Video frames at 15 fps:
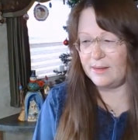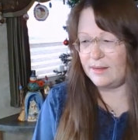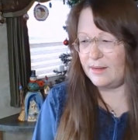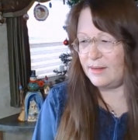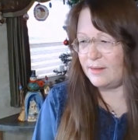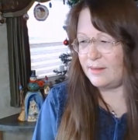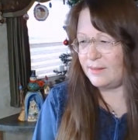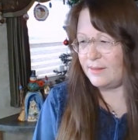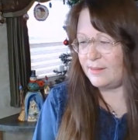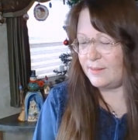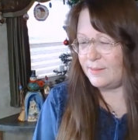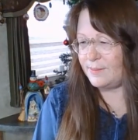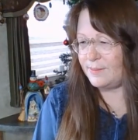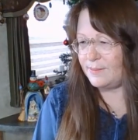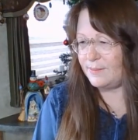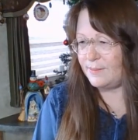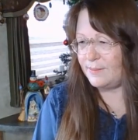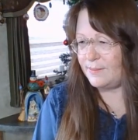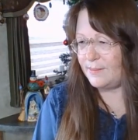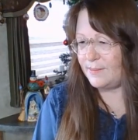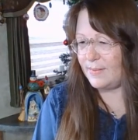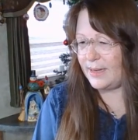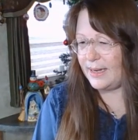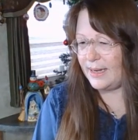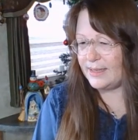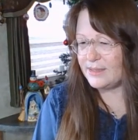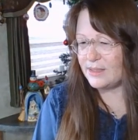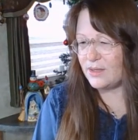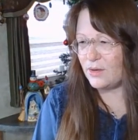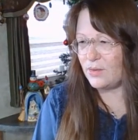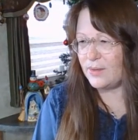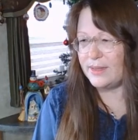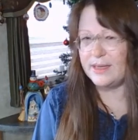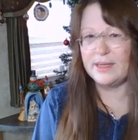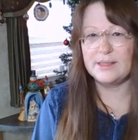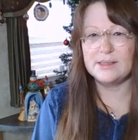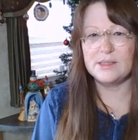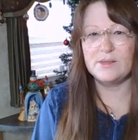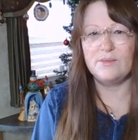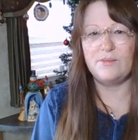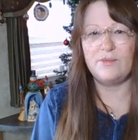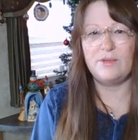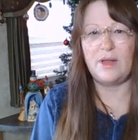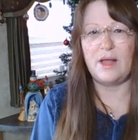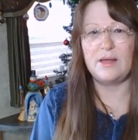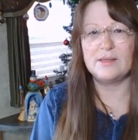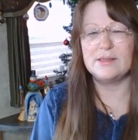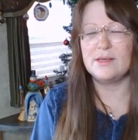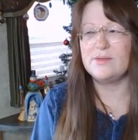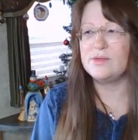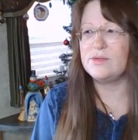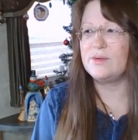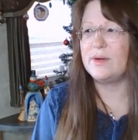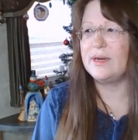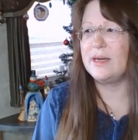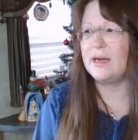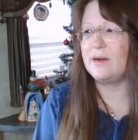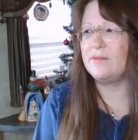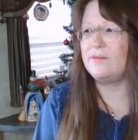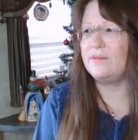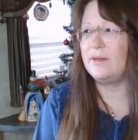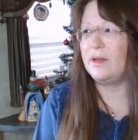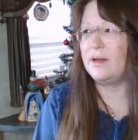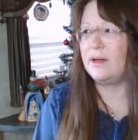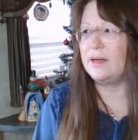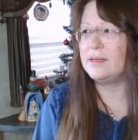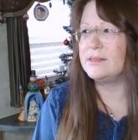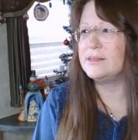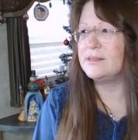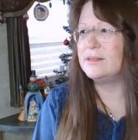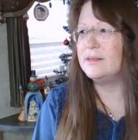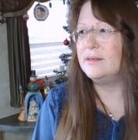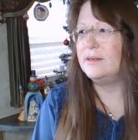I had to go and get some floss. I was running out of floss.